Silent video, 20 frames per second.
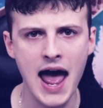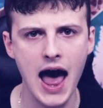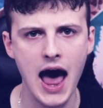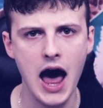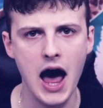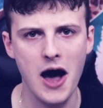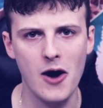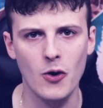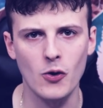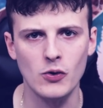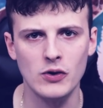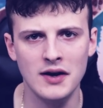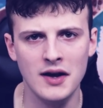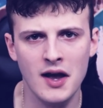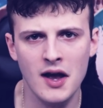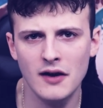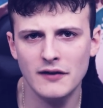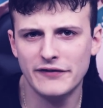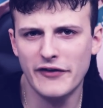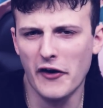now
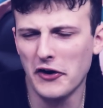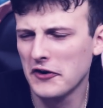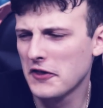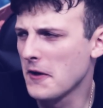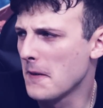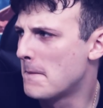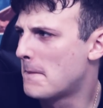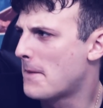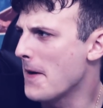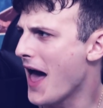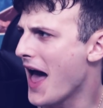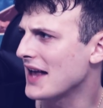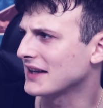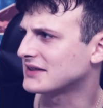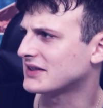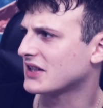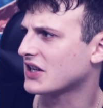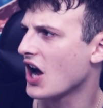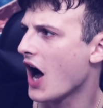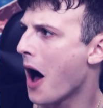for the
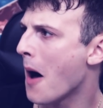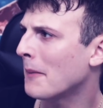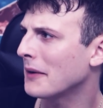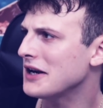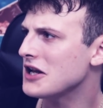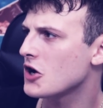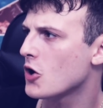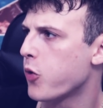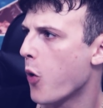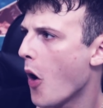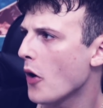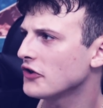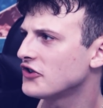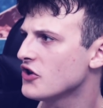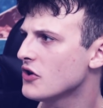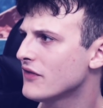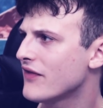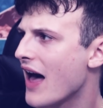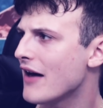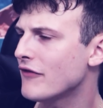best comedy
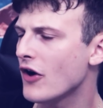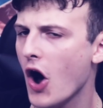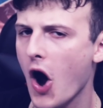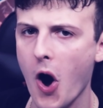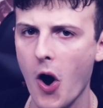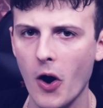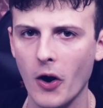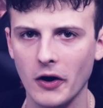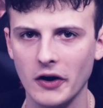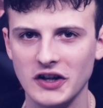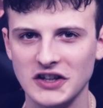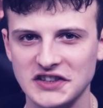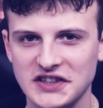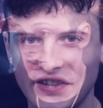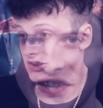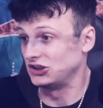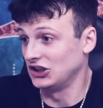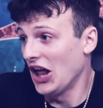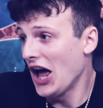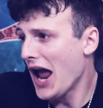quote you've ever heard.
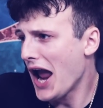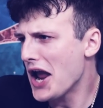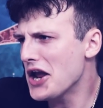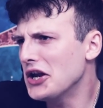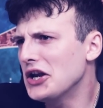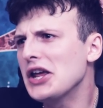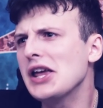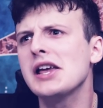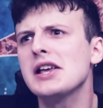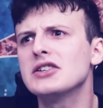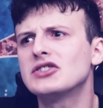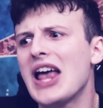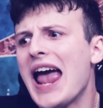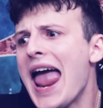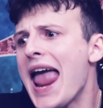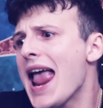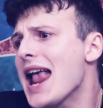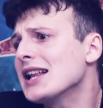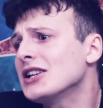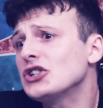Ladies
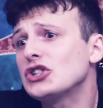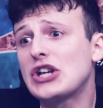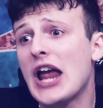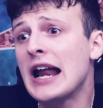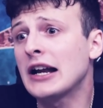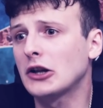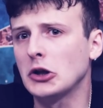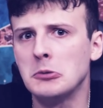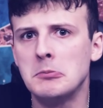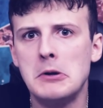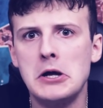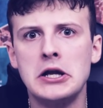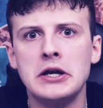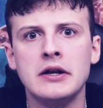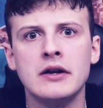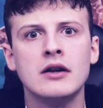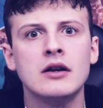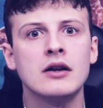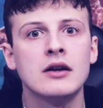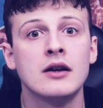and
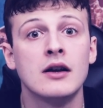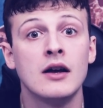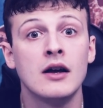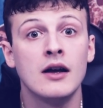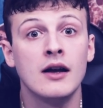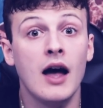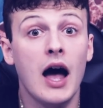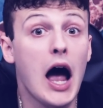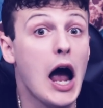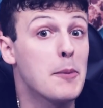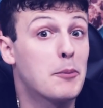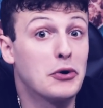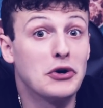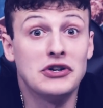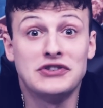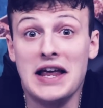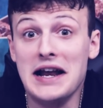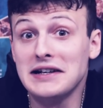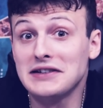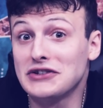gentlemen, I
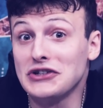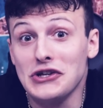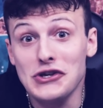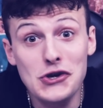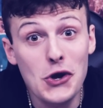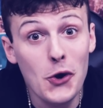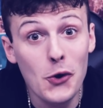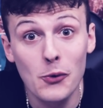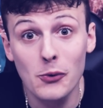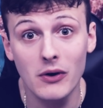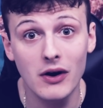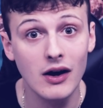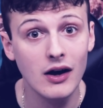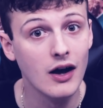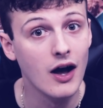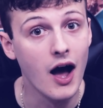present to you